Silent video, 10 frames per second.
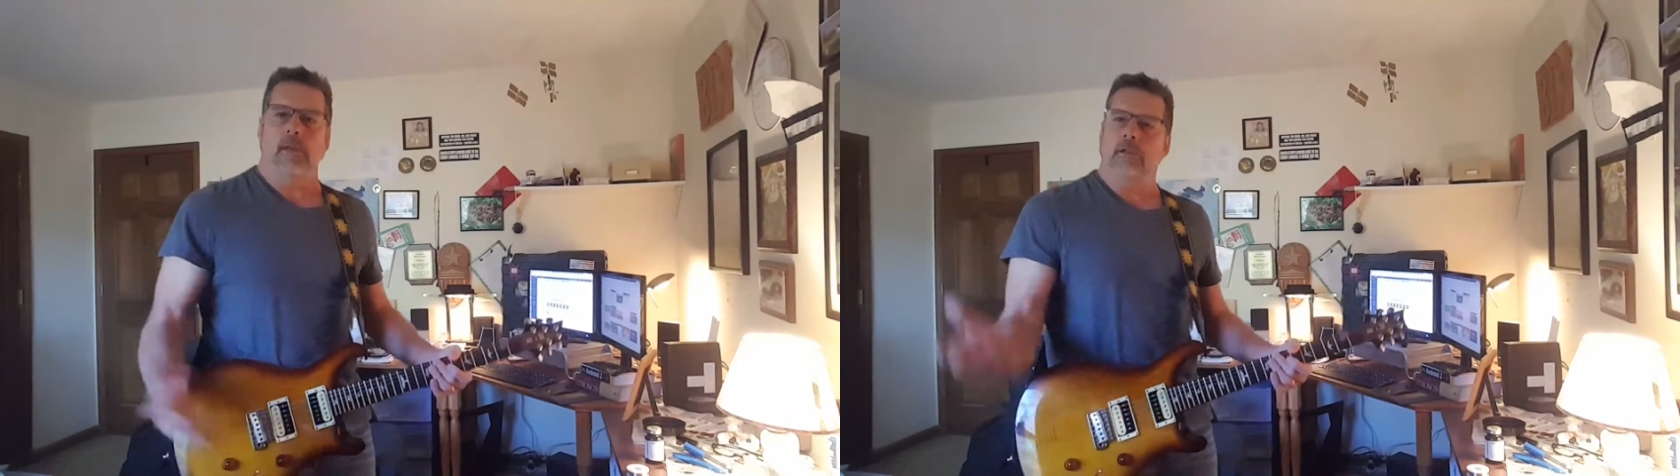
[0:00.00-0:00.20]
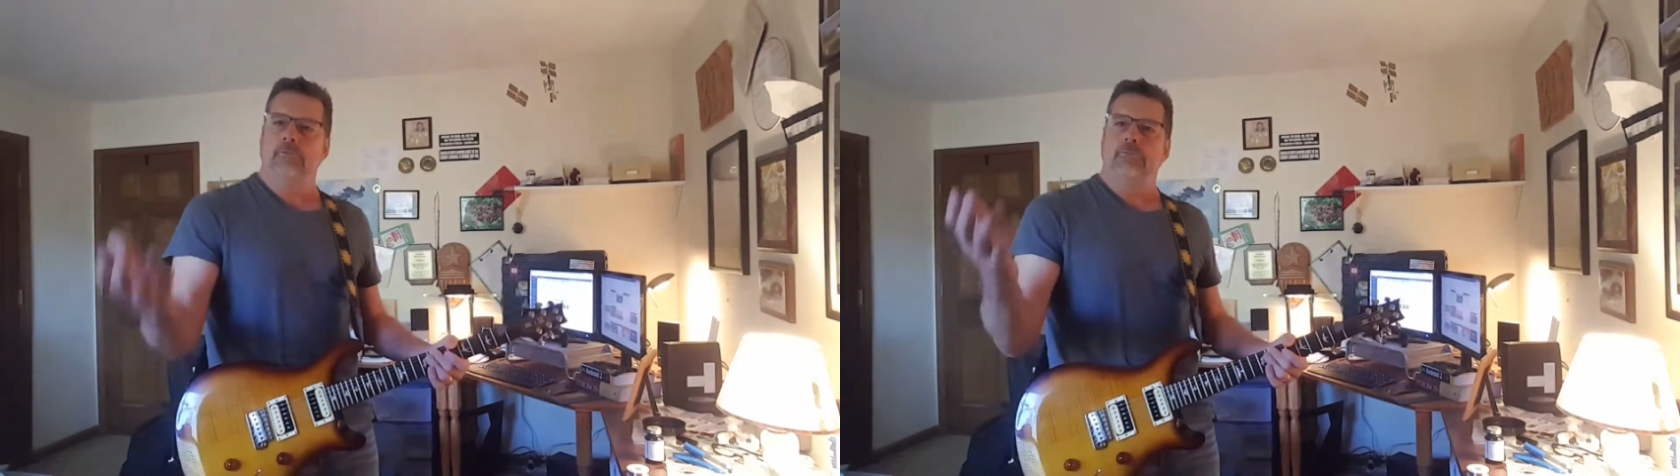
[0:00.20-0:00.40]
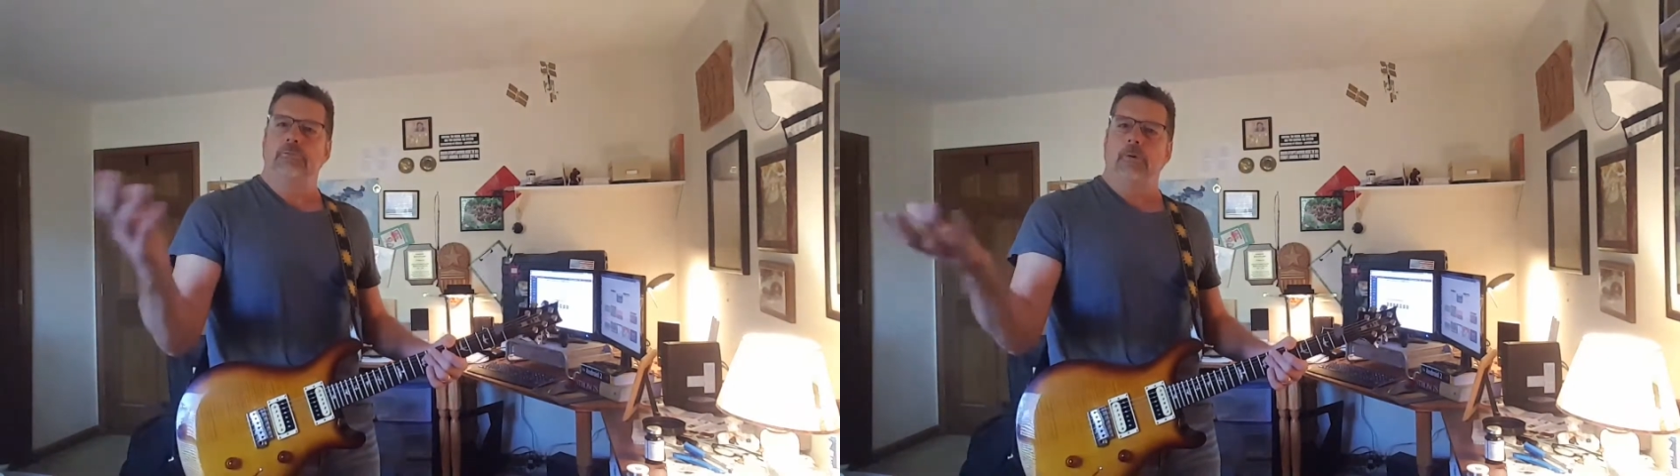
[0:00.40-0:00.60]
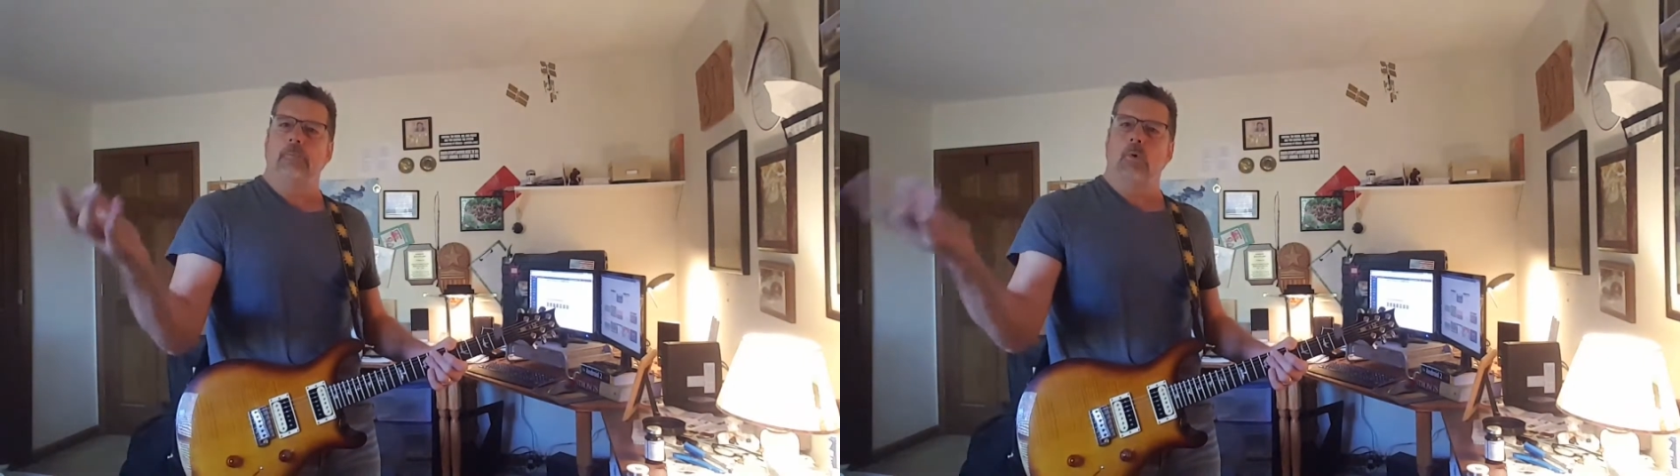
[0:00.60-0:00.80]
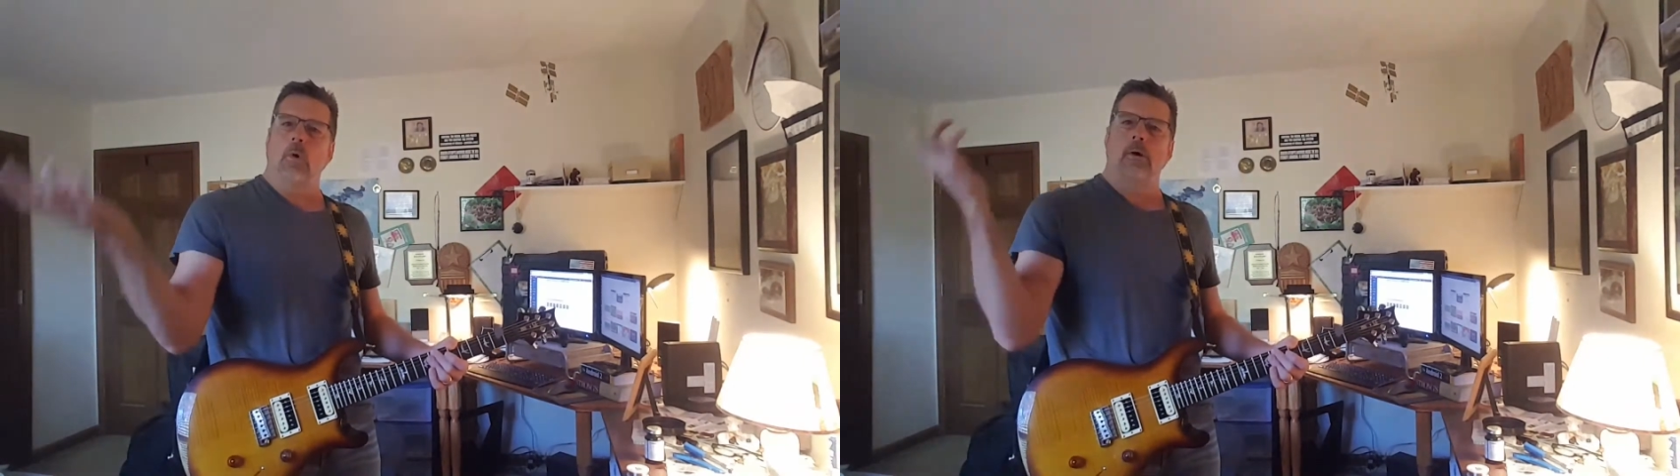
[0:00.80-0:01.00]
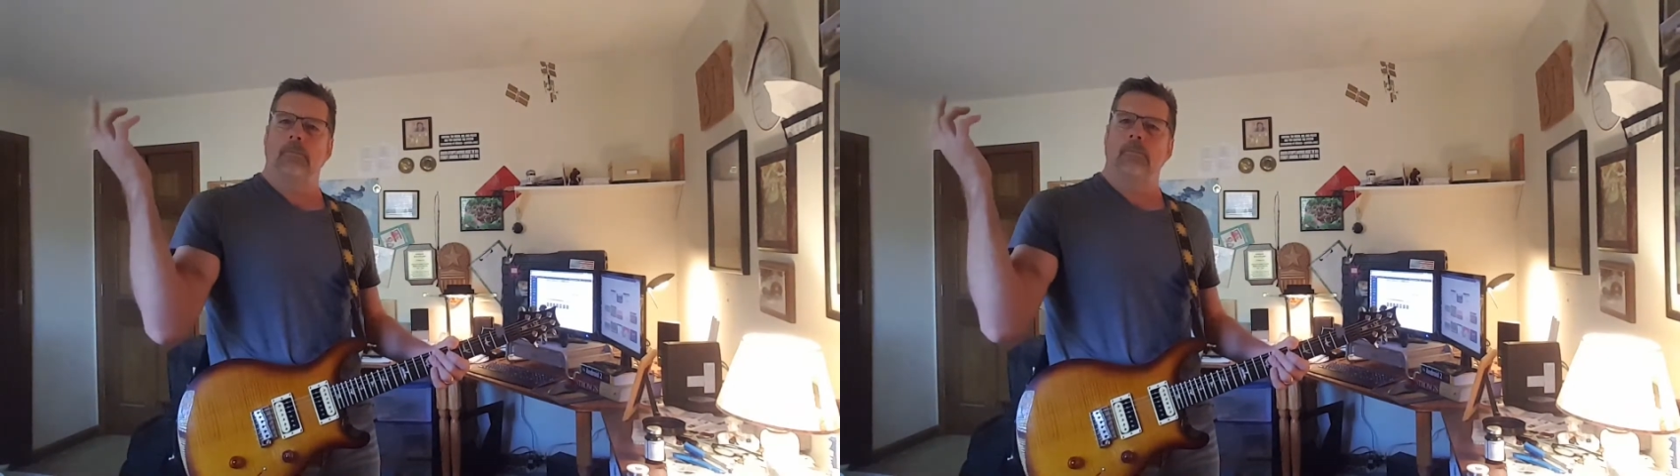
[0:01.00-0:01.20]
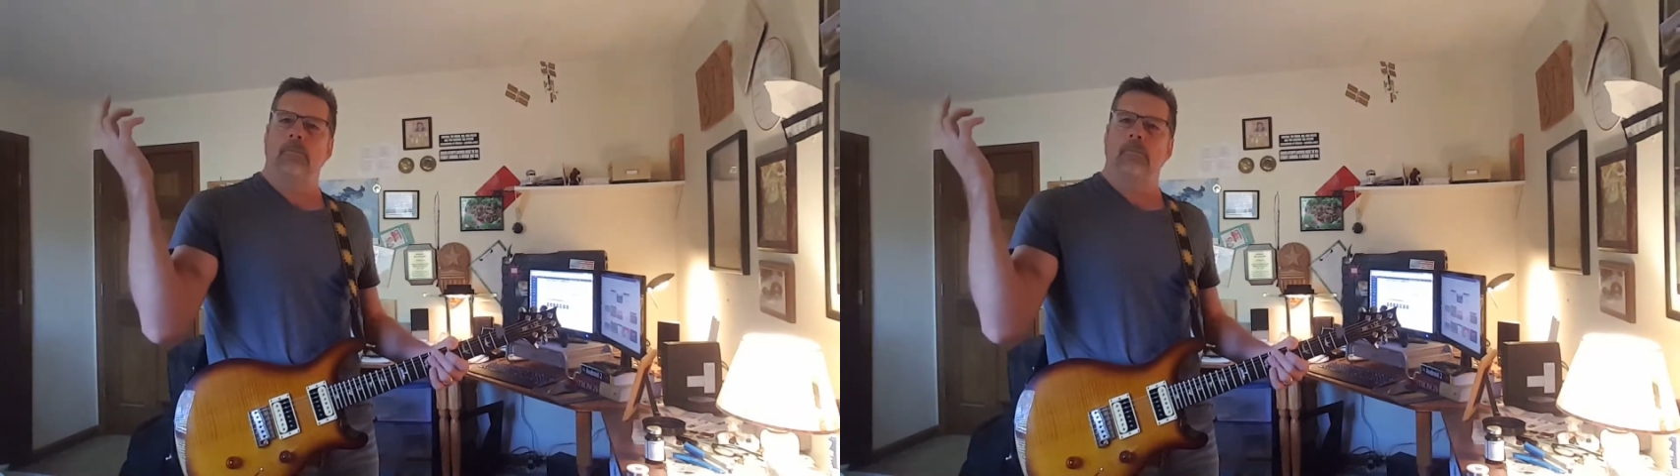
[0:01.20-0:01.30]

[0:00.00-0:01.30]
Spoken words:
need some more